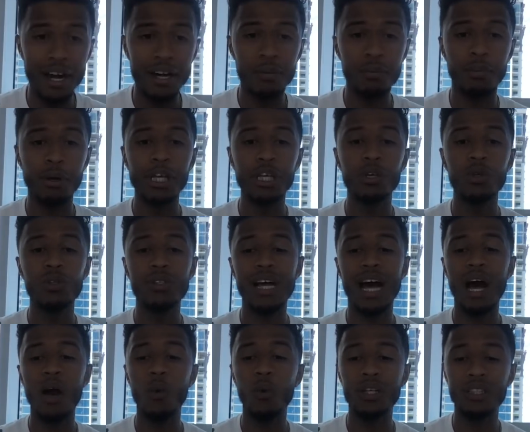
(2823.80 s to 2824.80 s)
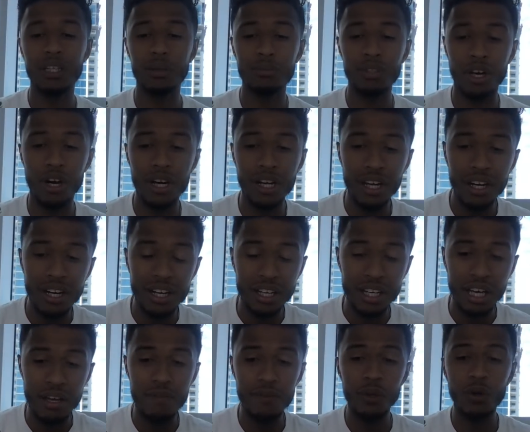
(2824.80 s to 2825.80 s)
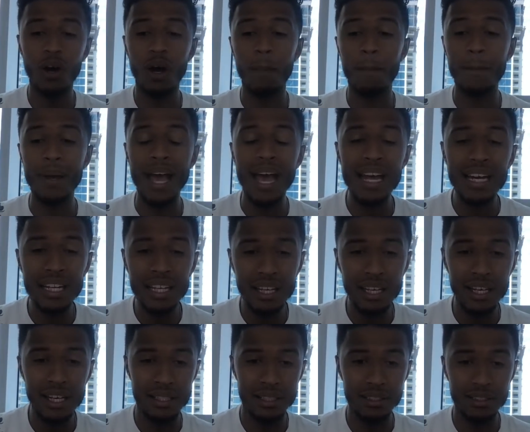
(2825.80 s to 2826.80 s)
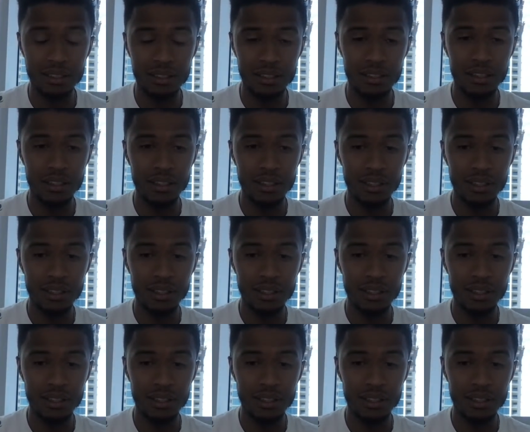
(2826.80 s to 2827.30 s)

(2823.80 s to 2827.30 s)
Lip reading: to bring you down with them, that are going to give you opinions